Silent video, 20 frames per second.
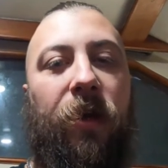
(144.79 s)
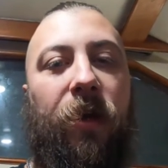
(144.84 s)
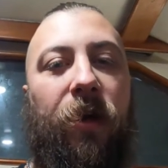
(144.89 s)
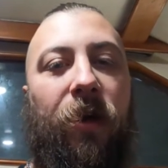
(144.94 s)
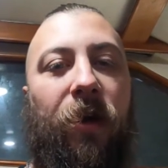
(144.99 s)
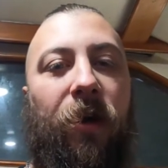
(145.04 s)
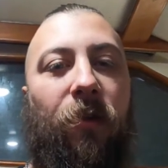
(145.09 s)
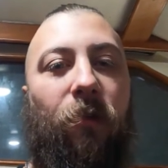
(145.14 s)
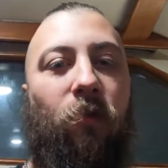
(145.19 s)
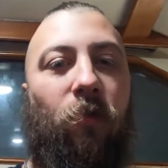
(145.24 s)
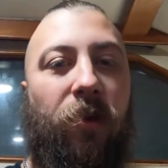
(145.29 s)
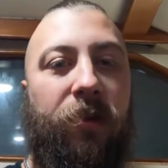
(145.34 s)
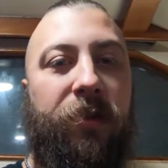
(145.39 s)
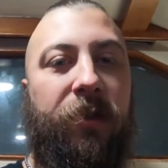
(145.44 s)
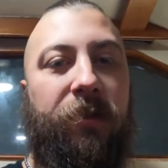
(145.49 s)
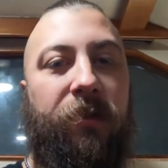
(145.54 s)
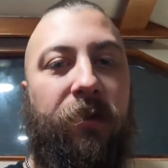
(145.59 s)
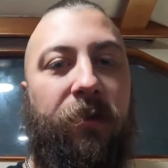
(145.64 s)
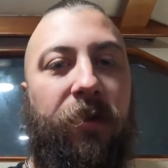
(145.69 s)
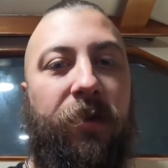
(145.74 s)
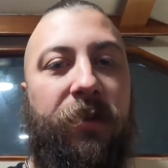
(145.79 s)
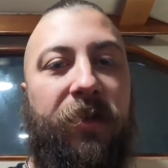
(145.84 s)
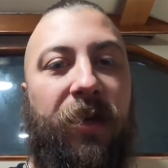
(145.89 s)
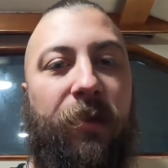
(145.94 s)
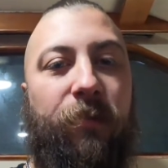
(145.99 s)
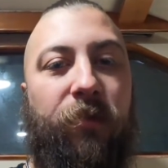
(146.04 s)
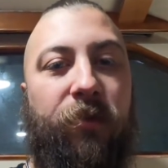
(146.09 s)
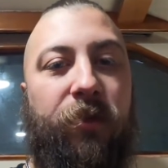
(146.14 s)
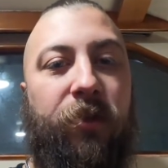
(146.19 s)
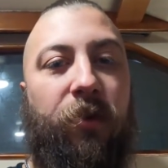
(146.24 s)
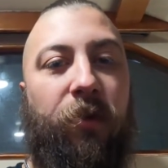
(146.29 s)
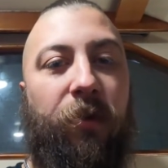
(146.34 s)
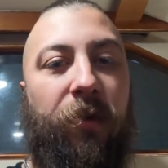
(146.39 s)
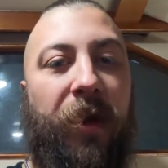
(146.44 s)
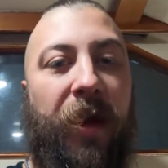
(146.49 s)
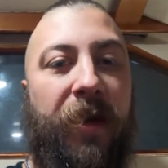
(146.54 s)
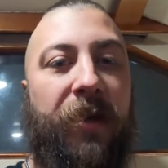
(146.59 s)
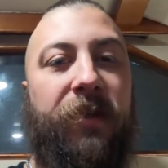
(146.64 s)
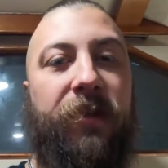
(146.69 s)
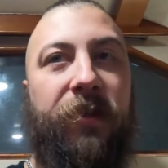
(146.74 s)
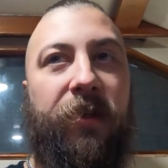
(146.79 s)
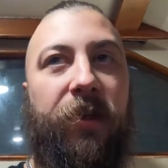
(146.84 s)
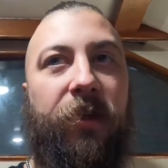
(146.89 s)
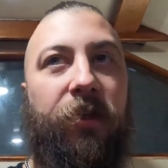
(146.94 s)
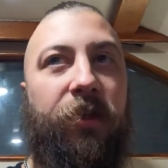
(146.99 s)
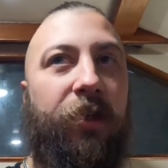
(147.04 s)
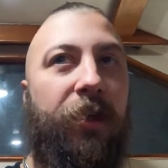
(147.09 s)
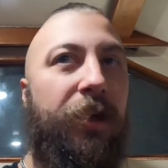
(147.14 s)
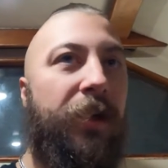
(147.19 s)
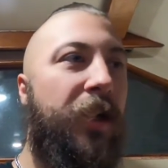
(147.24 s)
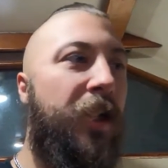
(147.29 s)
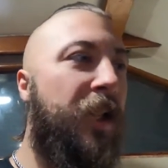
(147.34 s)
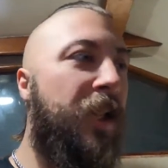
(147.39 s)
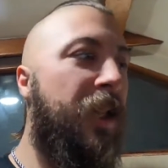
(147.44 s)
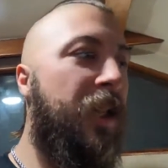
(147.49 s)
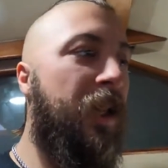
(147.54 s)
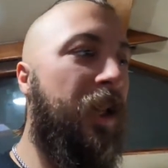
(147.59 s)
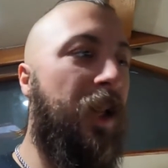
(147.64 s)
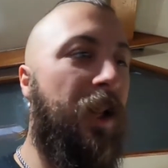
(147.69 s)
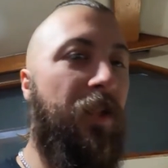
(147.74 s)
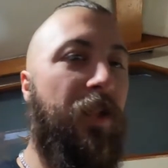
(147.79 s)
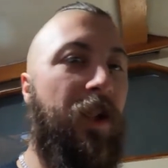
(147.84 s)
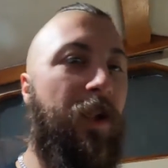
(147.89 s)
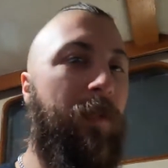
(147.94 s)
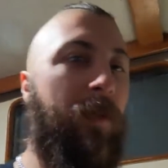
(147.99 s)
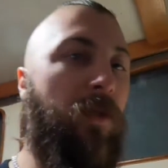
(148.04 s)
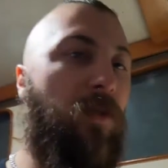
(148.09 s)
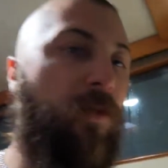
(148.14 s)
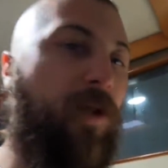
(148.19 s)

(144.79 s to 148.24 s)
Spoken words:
once it's under the table, so it'll gain insulation. And then I'm going to